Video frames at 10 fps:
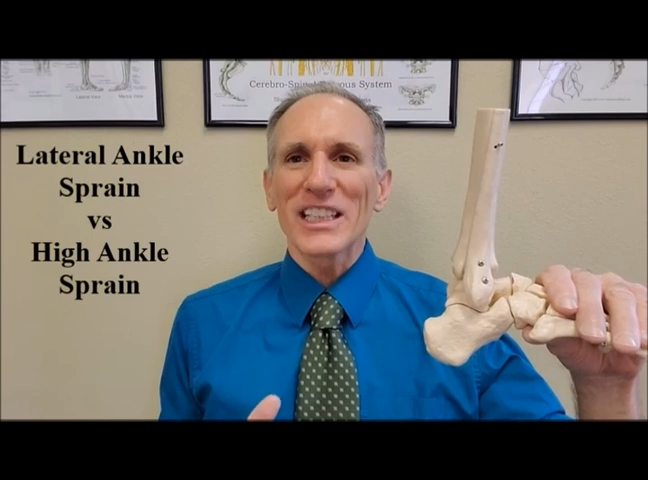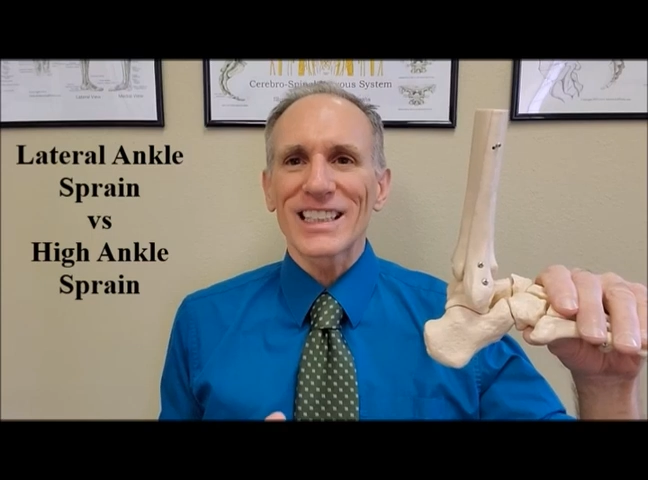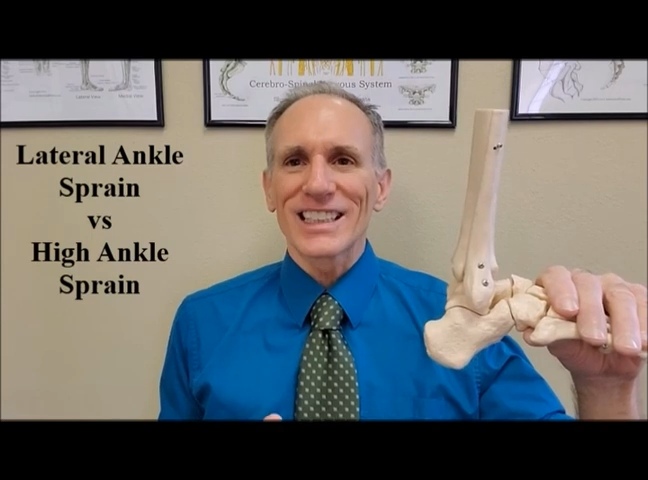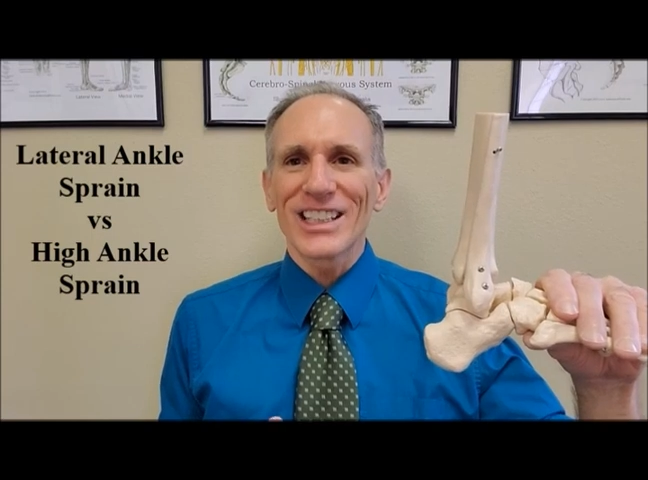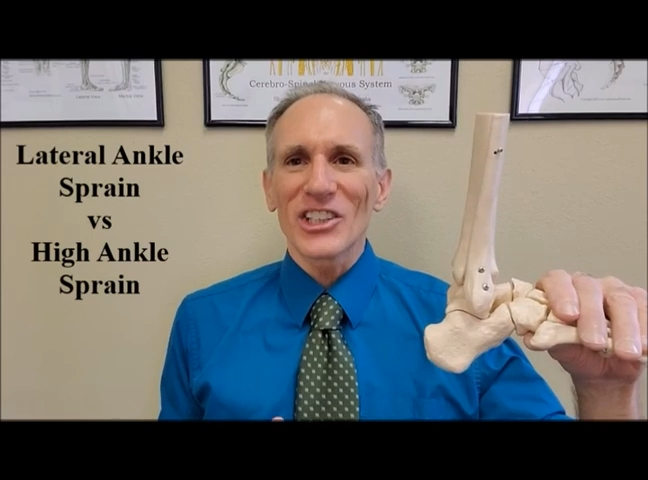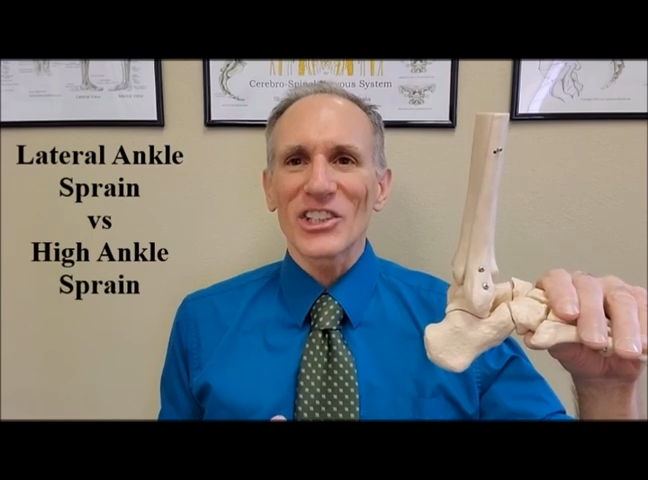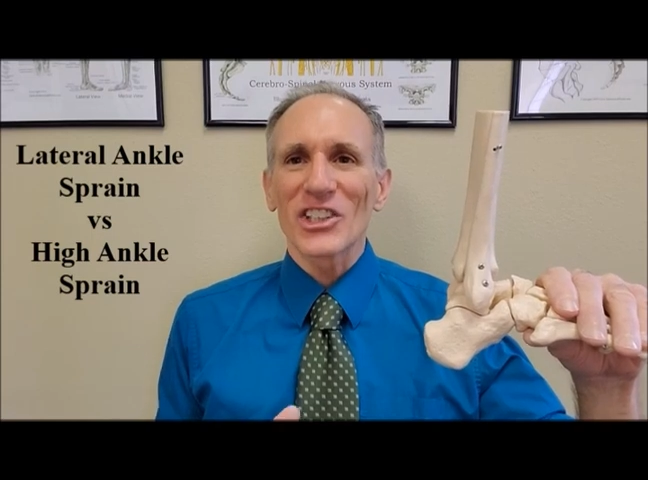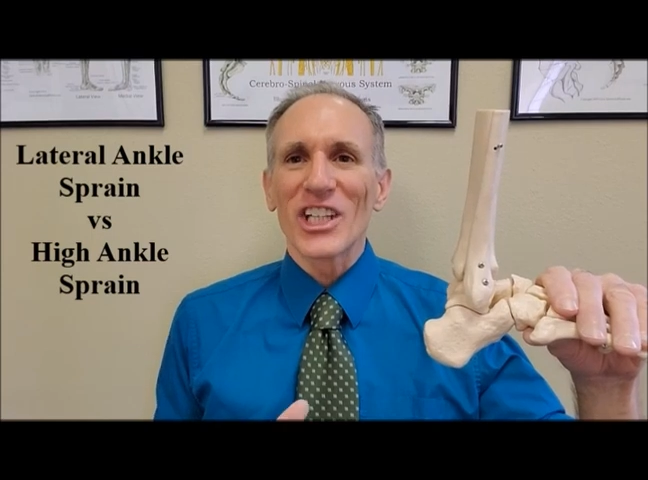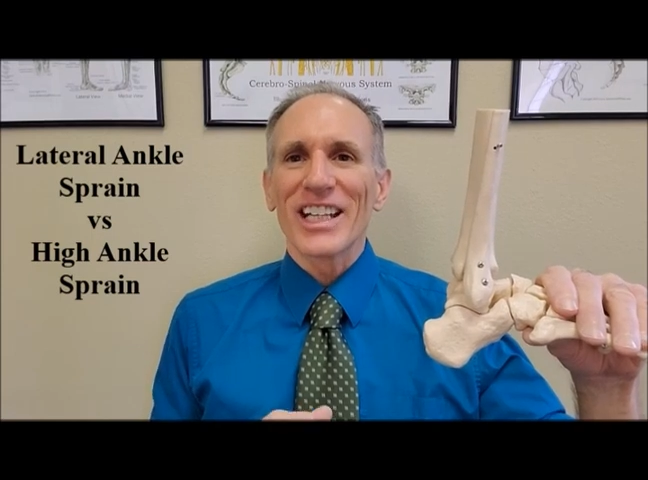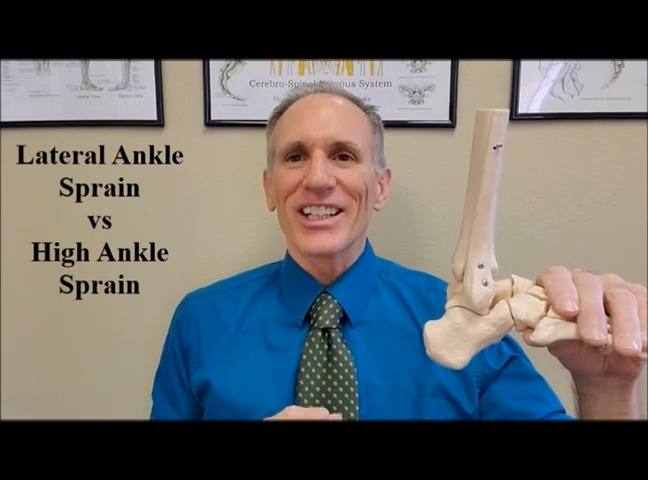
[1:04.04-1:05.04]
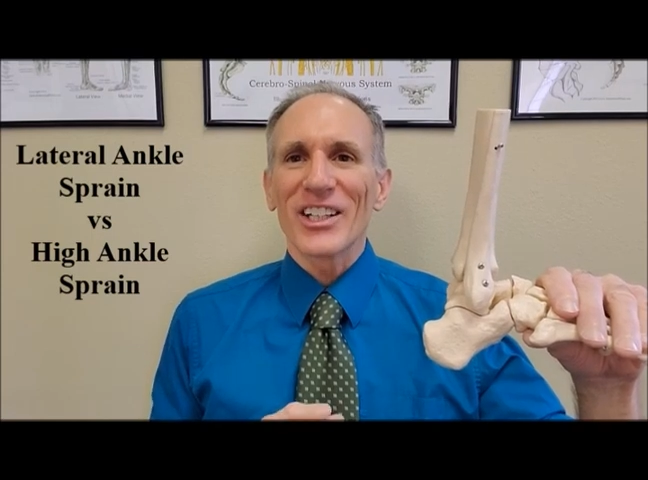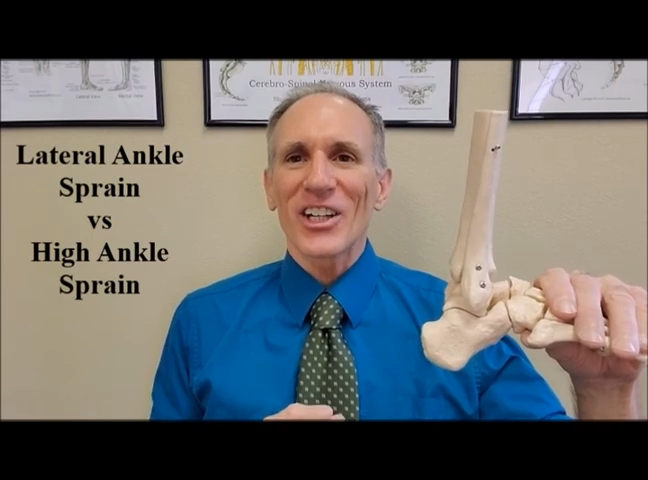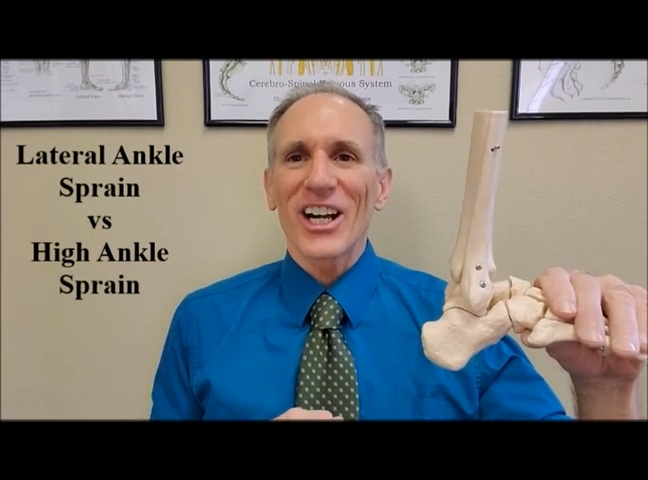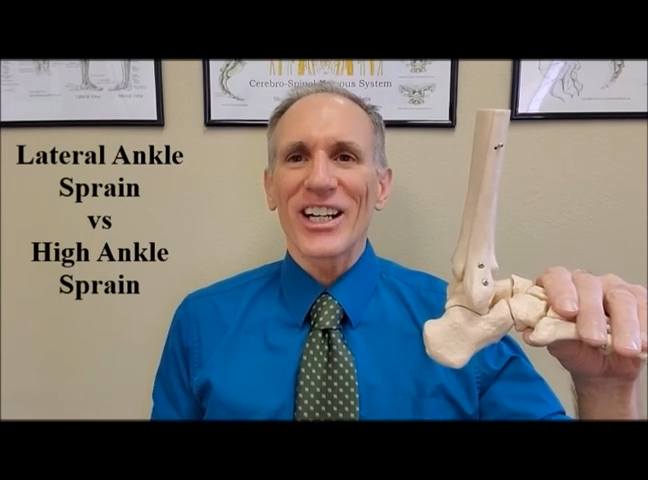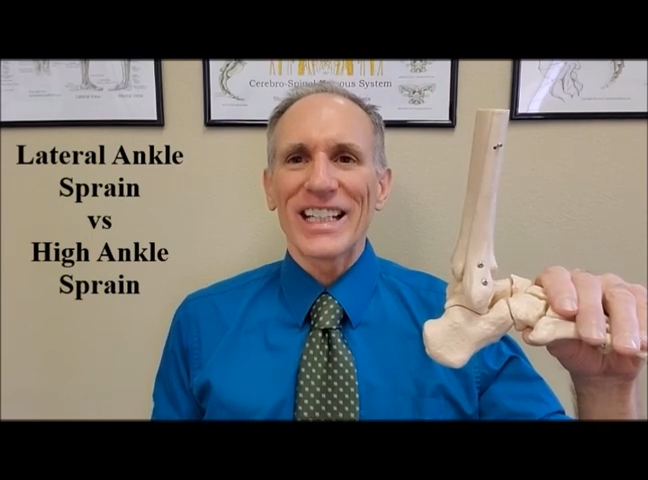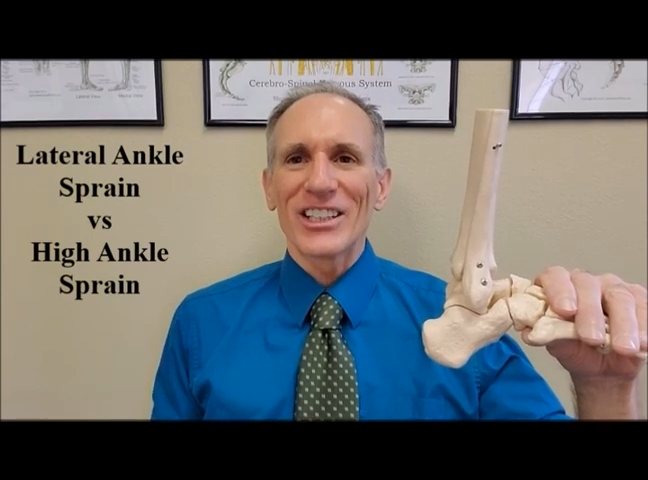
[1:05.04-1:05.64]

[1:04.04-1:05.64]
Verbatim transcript: these conditions, there are